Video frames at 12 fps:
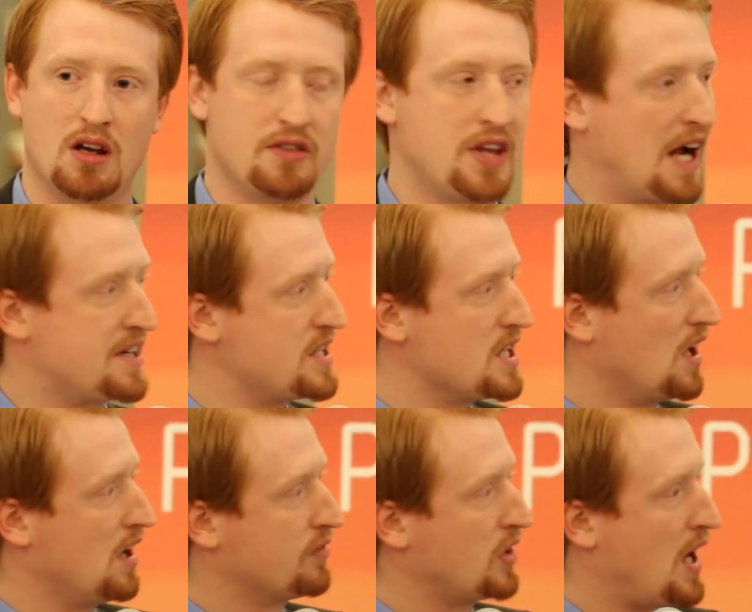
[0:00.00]
The idea
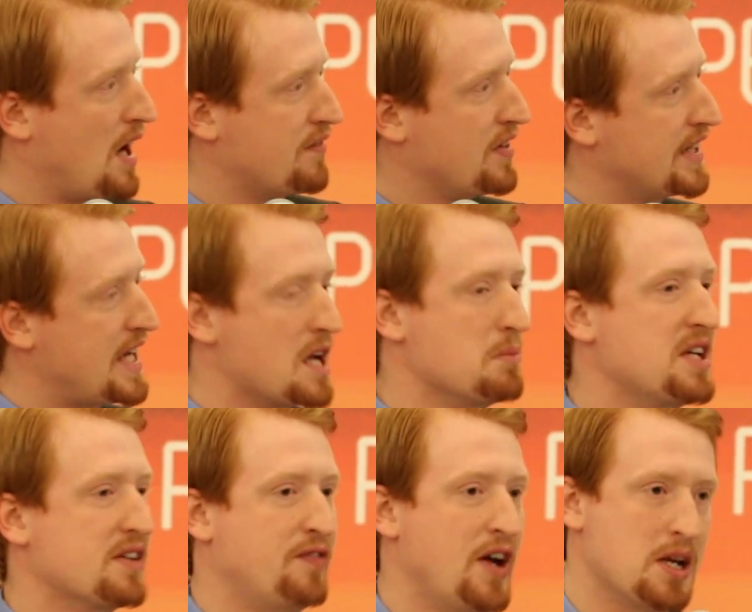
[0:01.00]
of life can't be
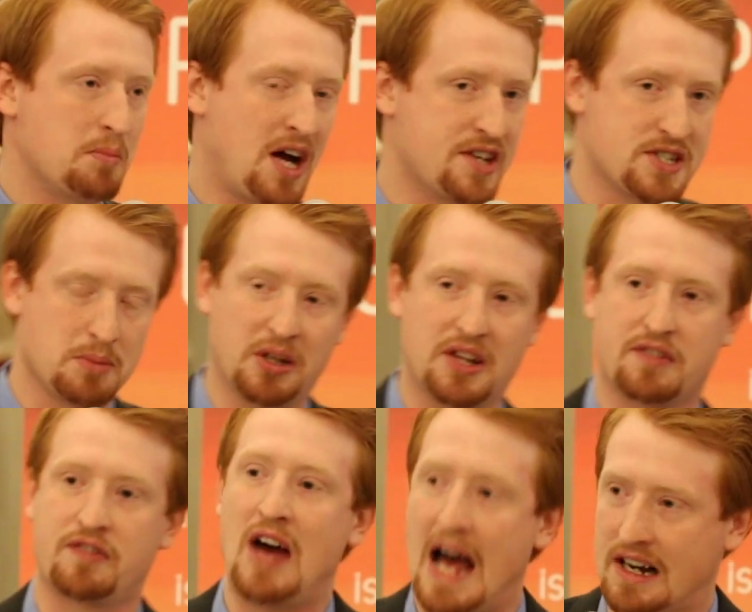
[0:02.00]
defended by simply the
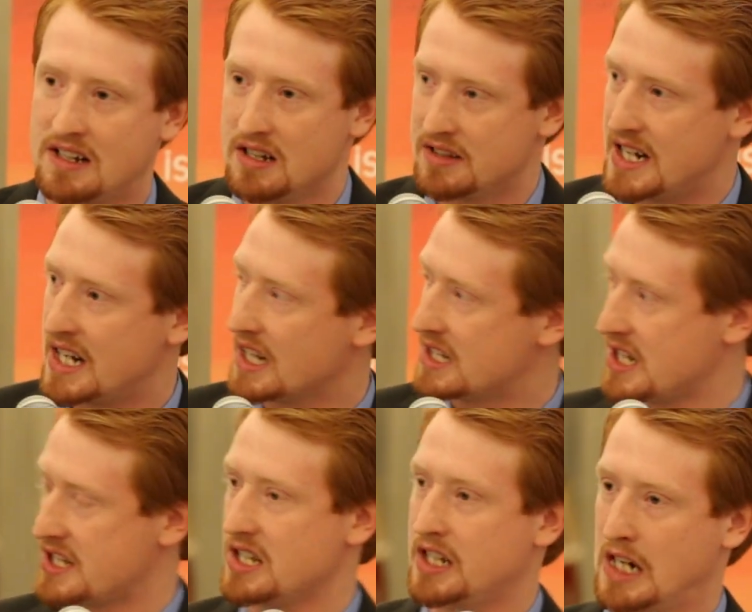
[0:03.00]
fact that it
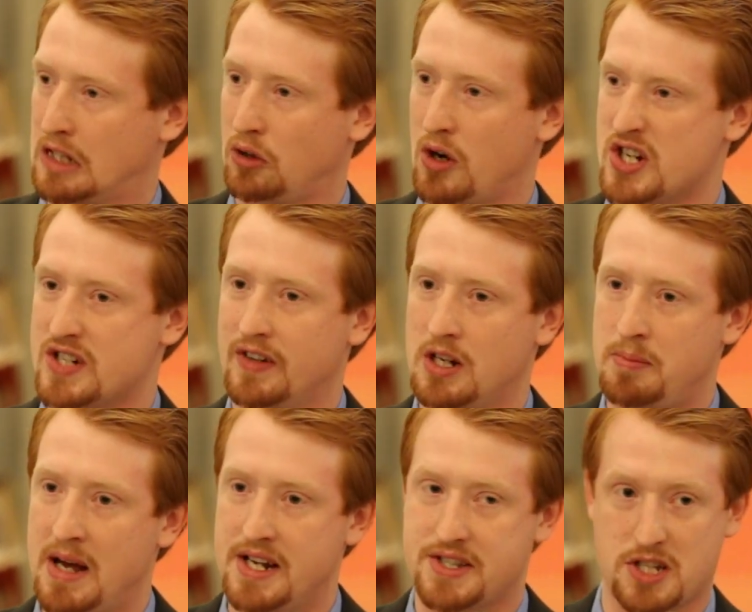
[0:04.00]
exists in the Declaration of
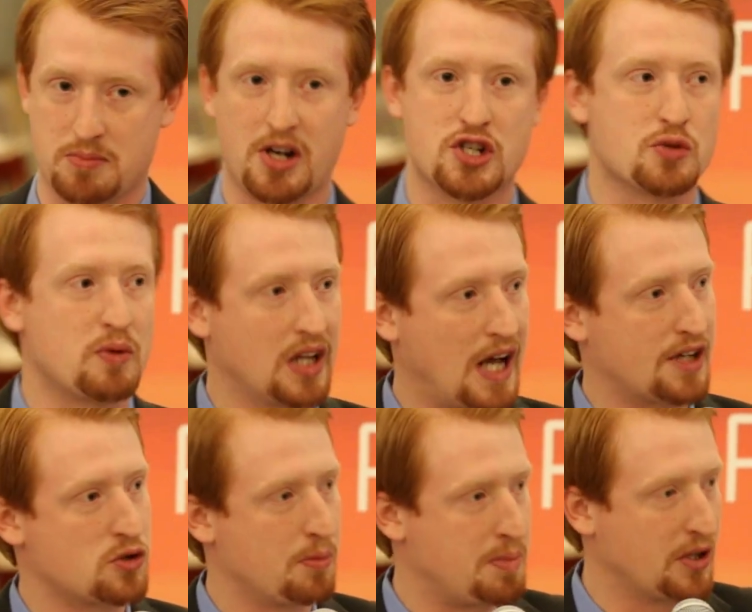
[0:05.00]
Independence, as much as we
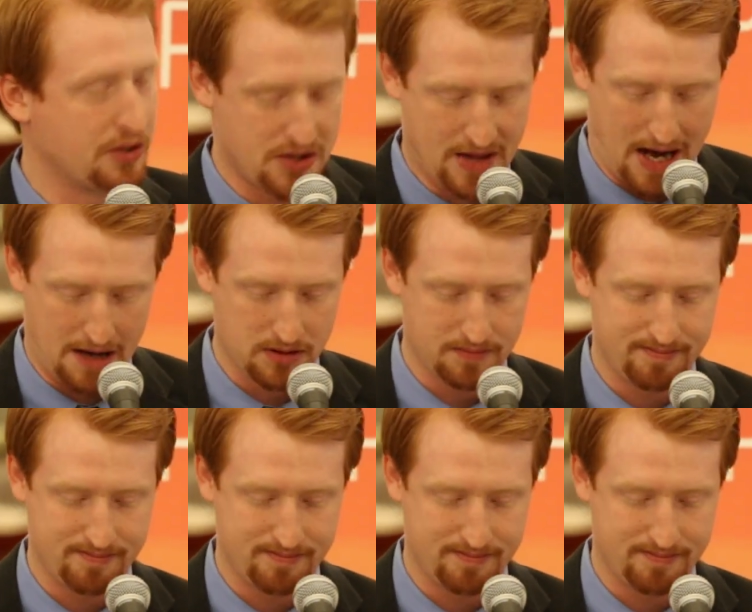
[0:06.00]
like to appeal to that.